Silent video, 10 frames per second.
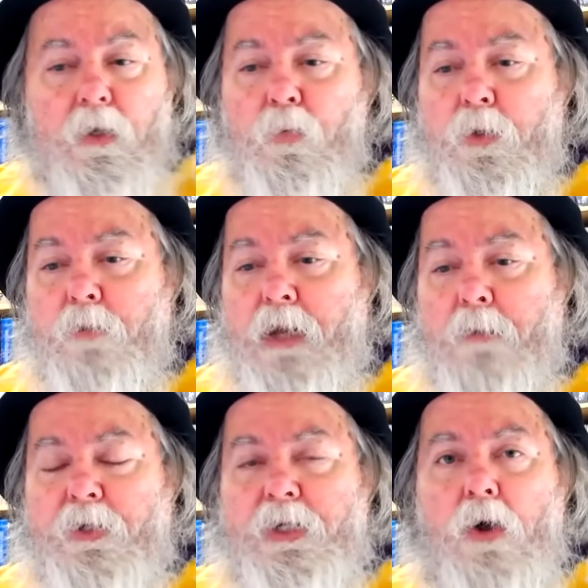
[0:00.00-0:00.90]
with
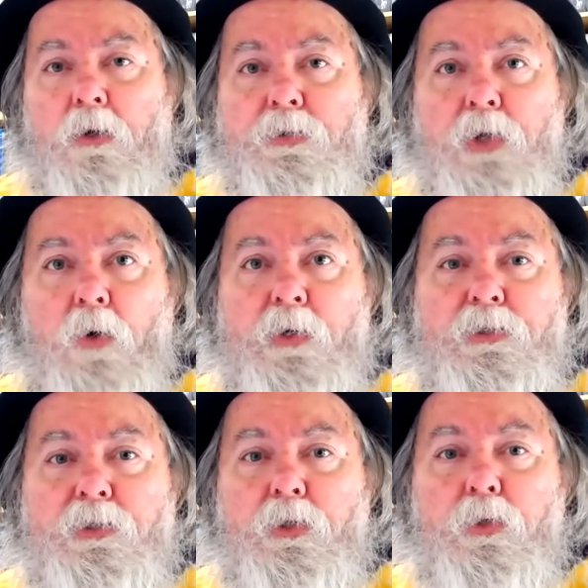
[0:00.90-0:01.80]
paper towels.
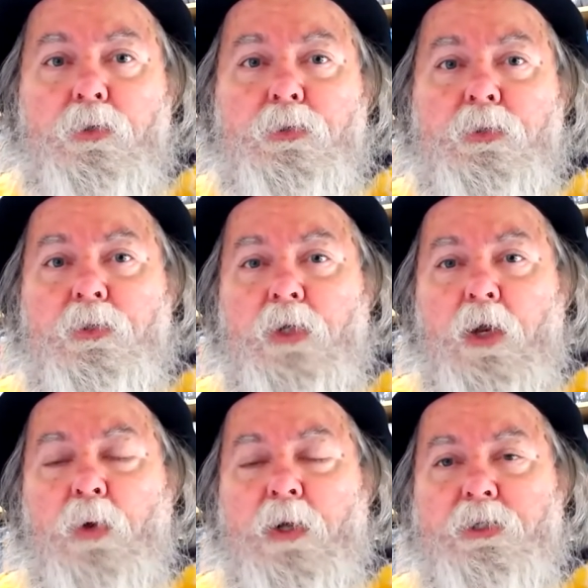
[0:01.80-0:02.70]
Always use a
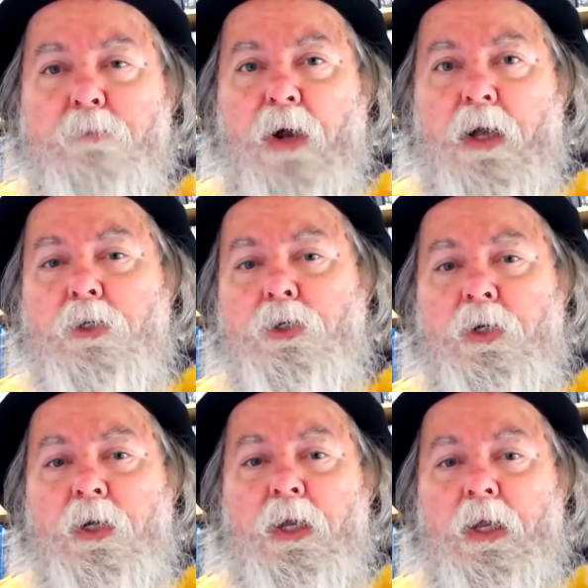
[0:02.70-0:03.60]
wet sponge
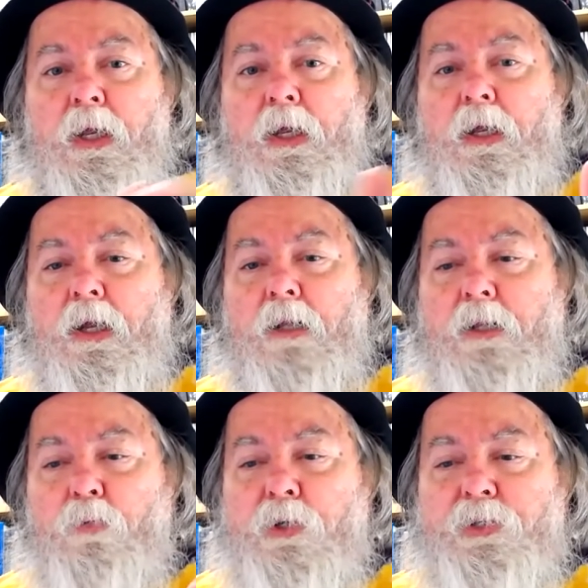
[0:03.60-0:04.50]
and
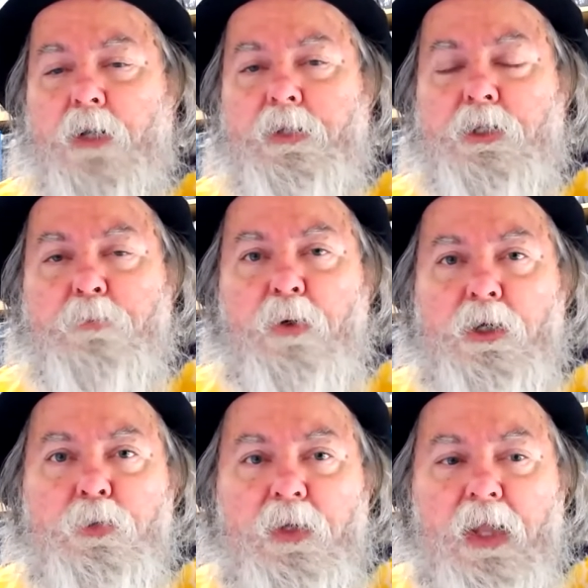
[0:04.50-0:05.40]
then rinse out that
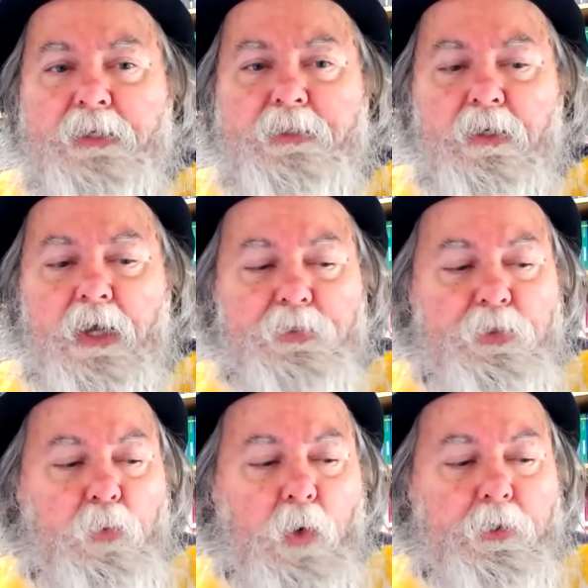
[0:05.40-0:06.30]
sponge with lots and lots
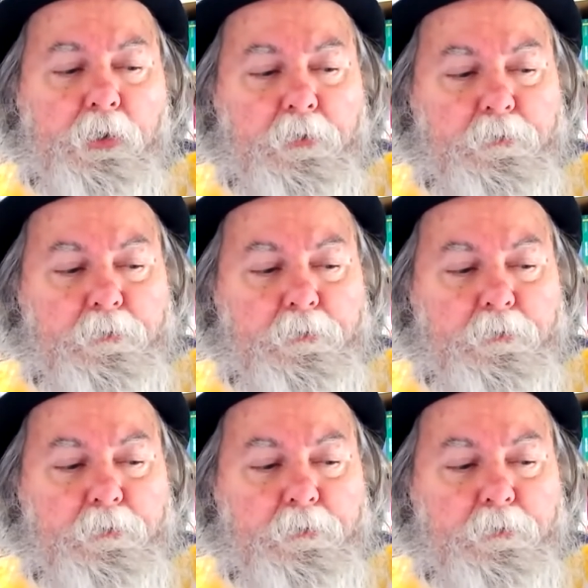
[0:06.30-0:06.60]
of water.